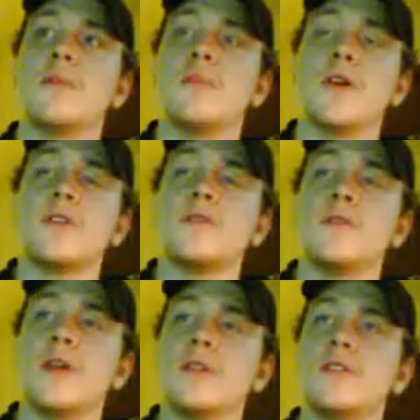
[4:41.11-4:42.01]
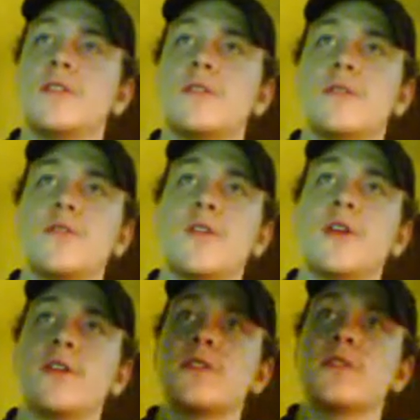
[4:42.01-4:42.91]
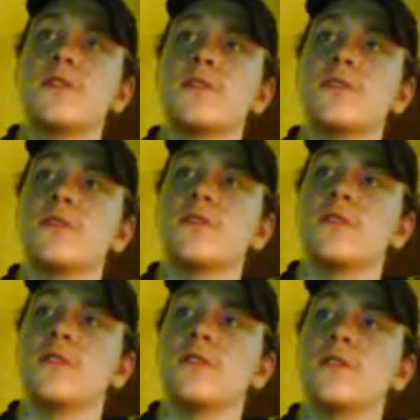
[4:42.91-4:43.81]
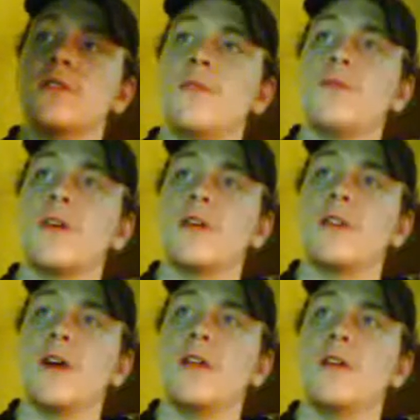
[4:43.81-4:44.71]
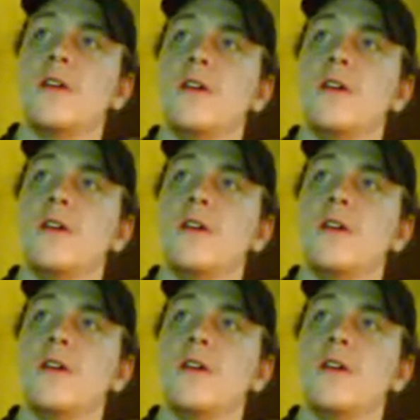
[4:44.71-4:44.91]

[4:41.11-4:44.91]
prices, weights, strengths, stuff like that.